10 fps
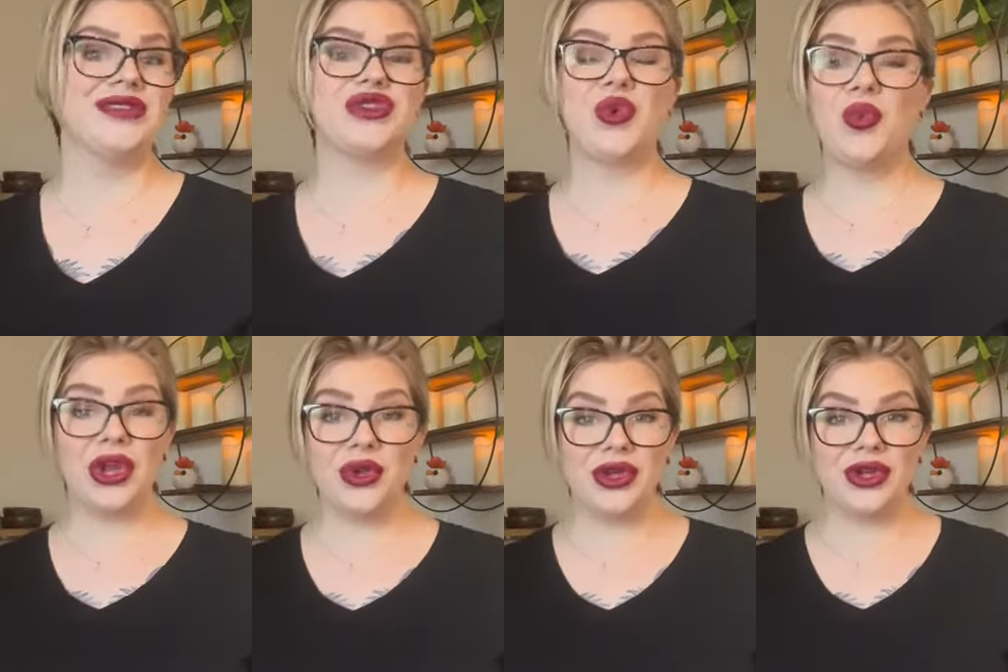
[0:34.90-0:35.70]
so what
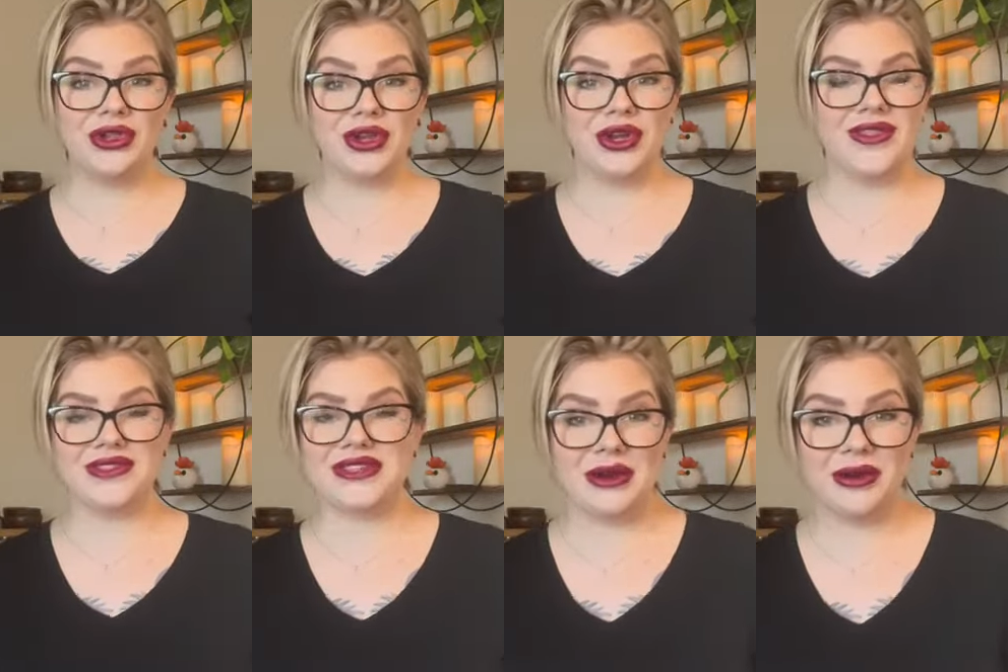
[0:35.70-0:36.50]
are you going to learn in
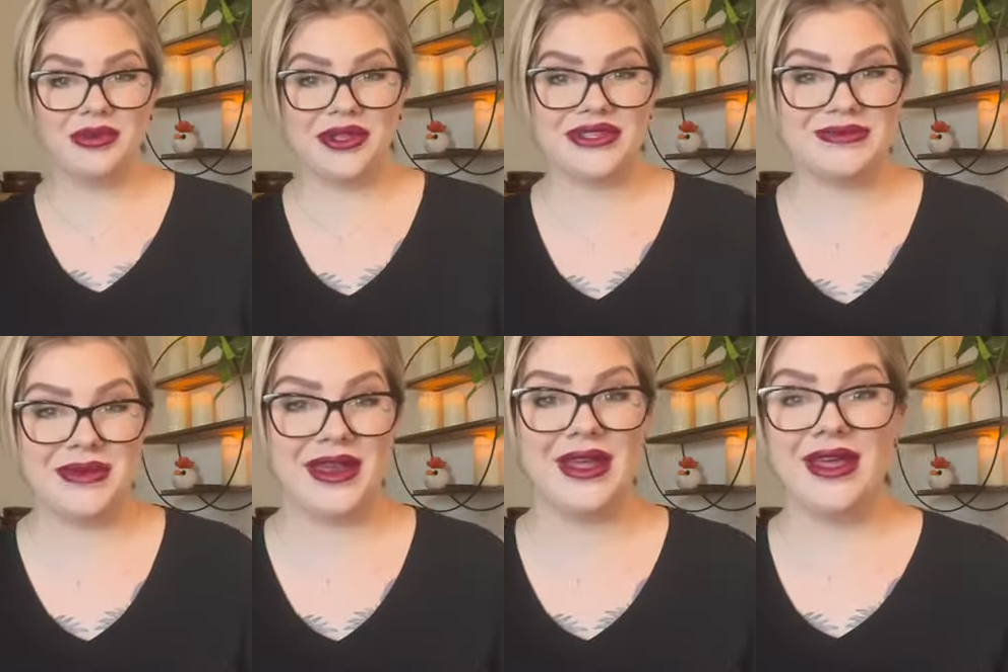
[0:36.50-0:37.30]
this hair
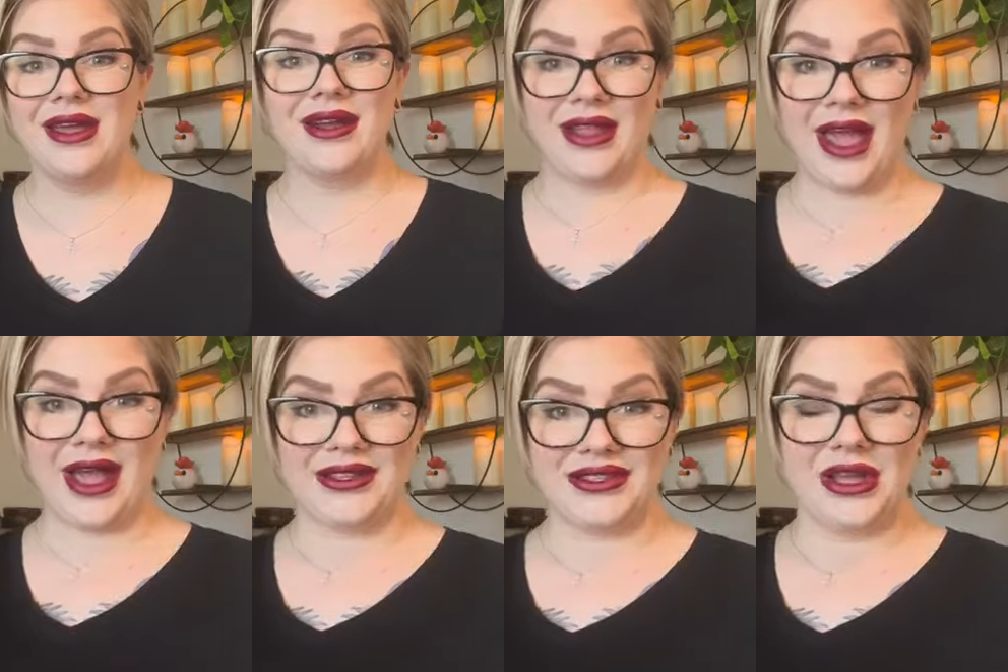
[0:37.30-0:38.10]
replacement
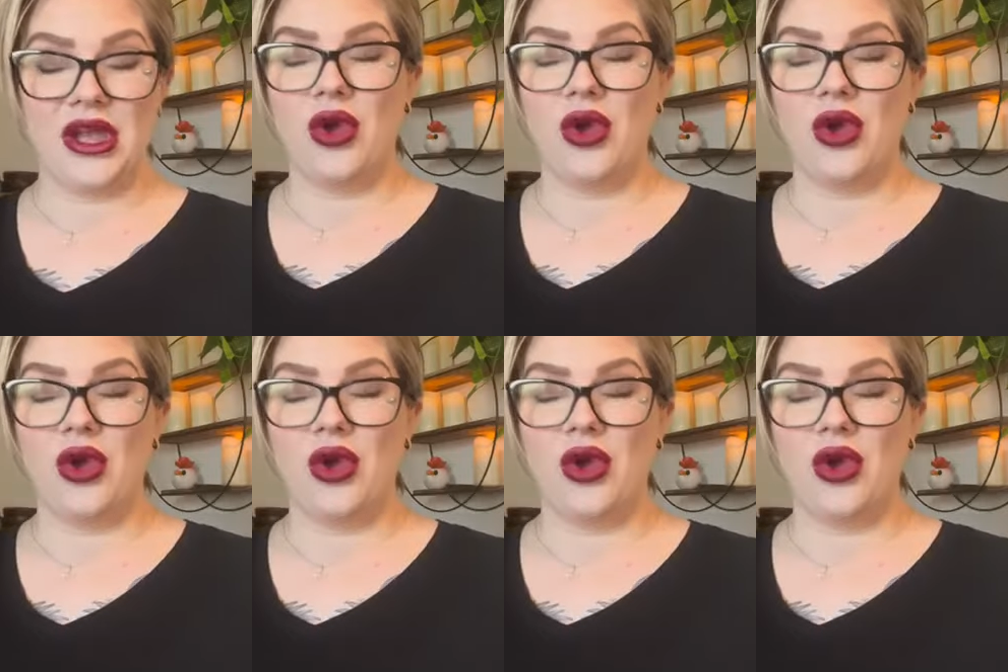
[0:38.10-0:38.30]
class?